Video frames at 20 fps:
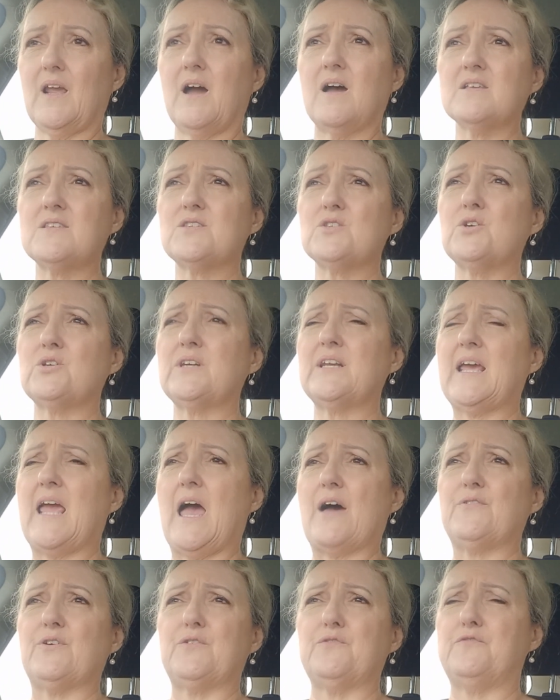I certainly
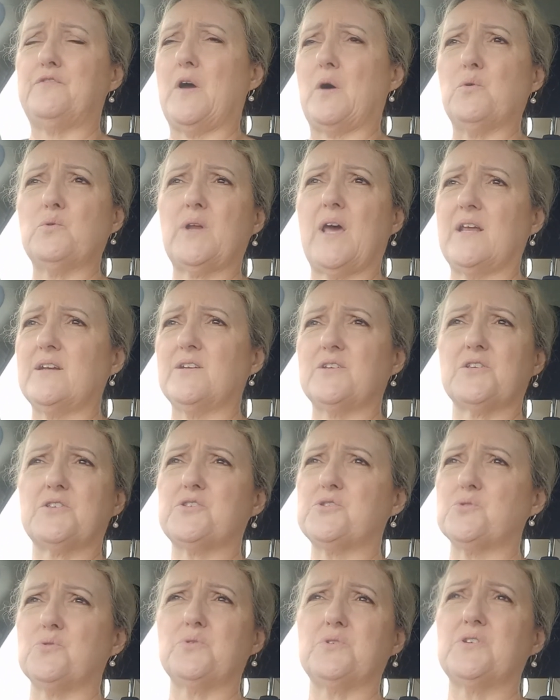haven't felt
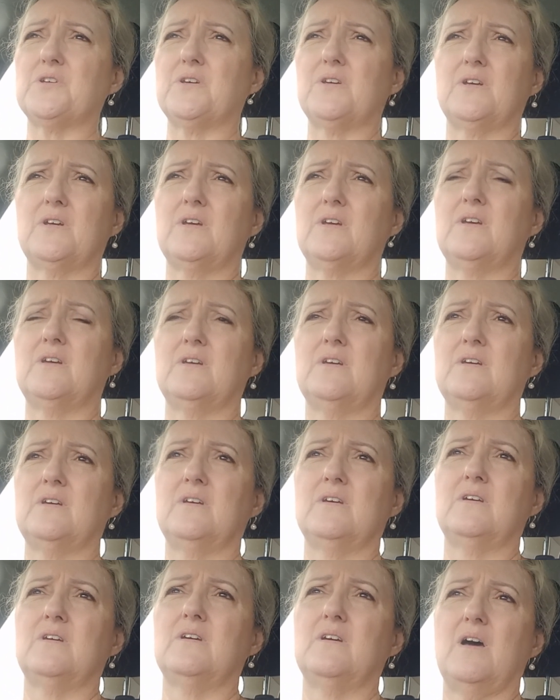understood
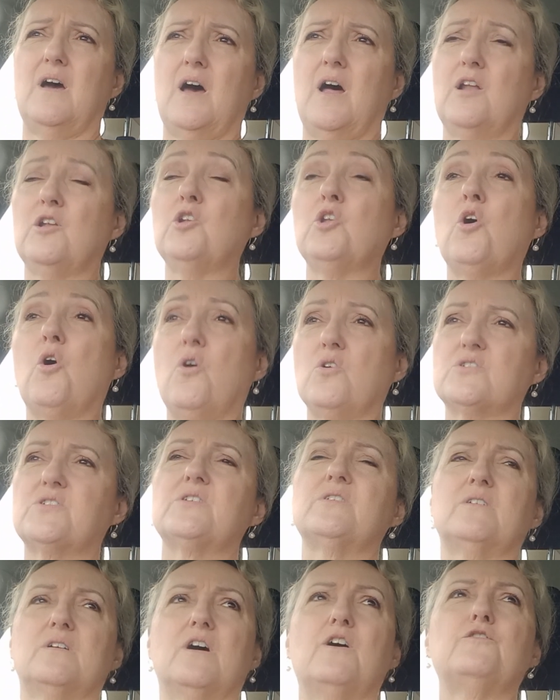a
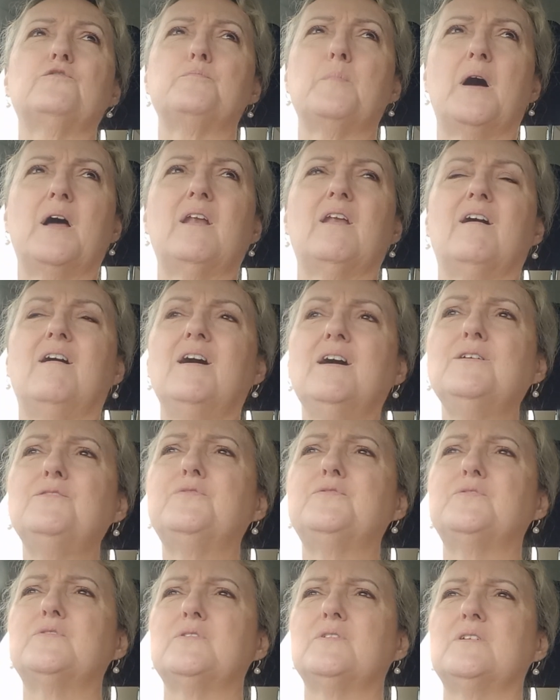lot of my
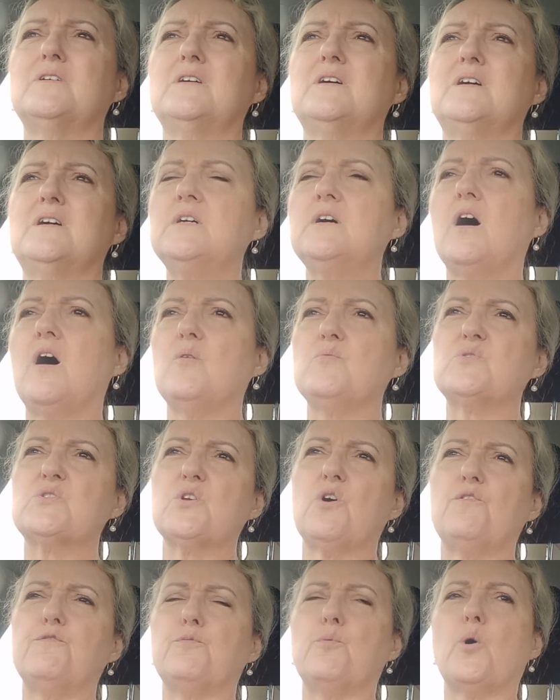life. I
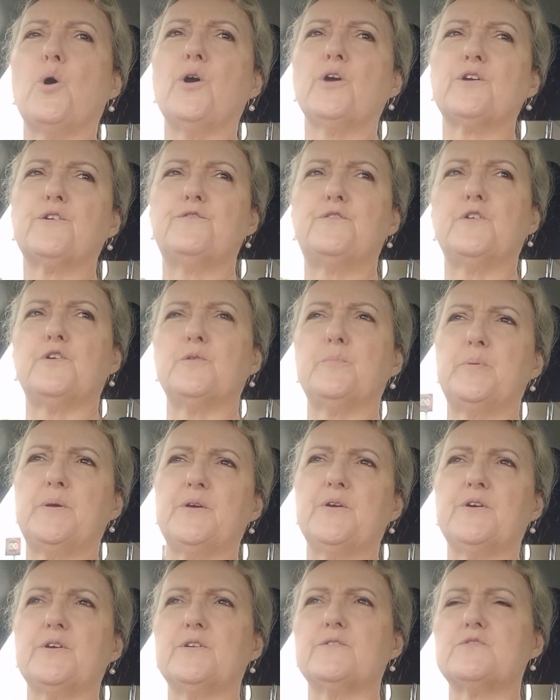was off work for a
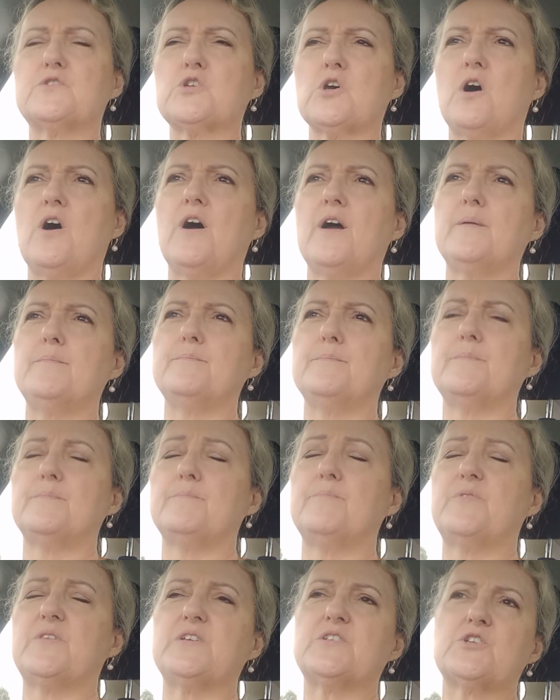period of
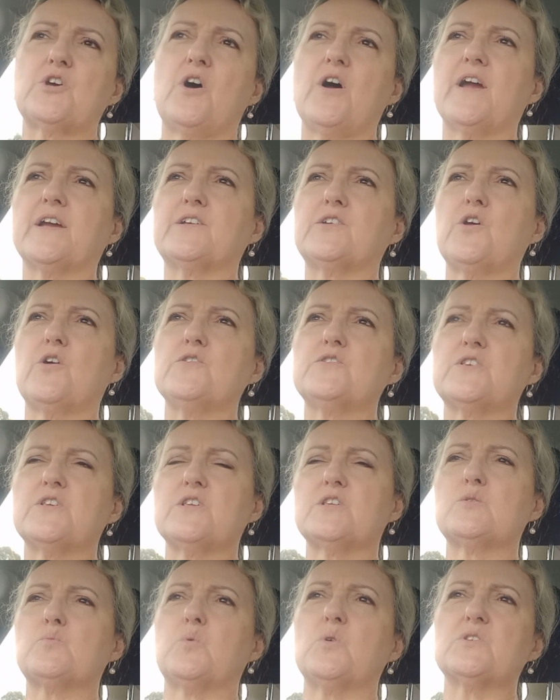time. The
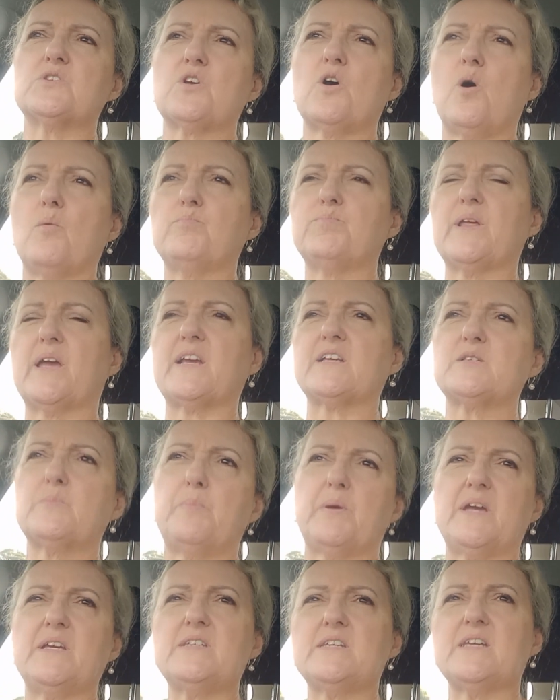diagnosis was complex
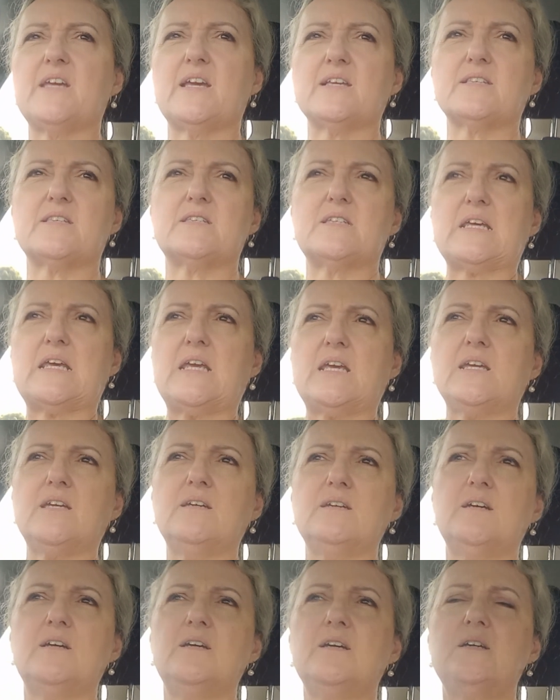PTSD
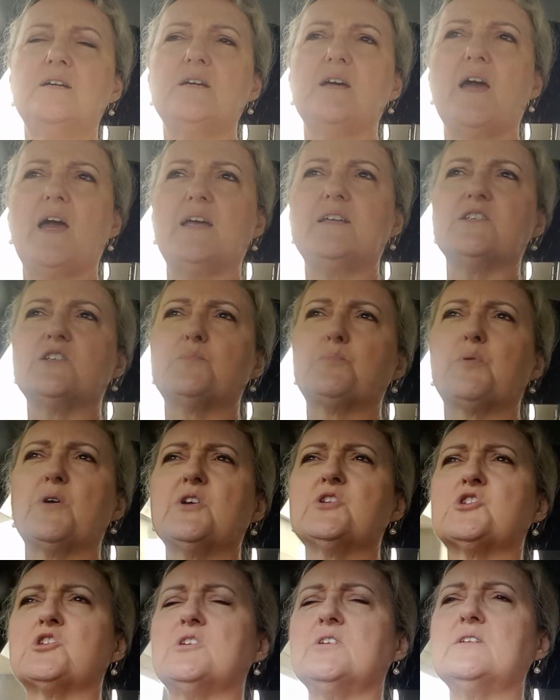and
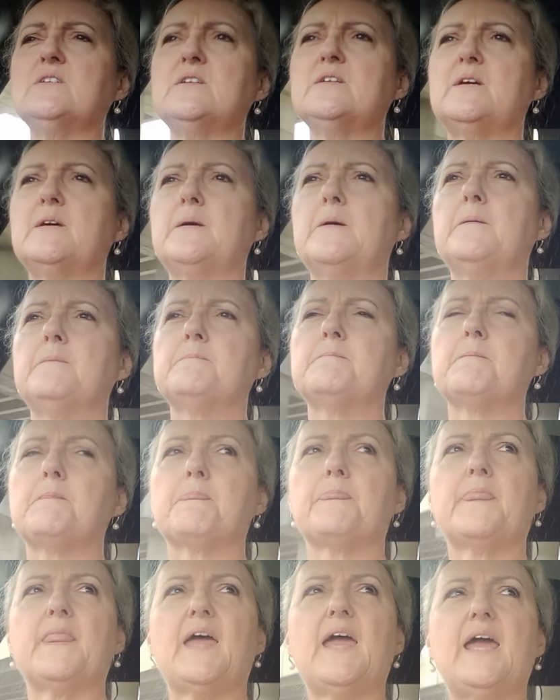depression,
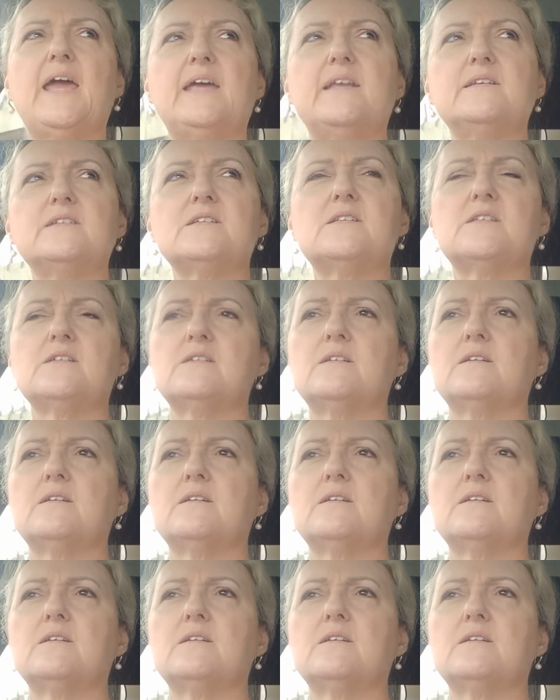and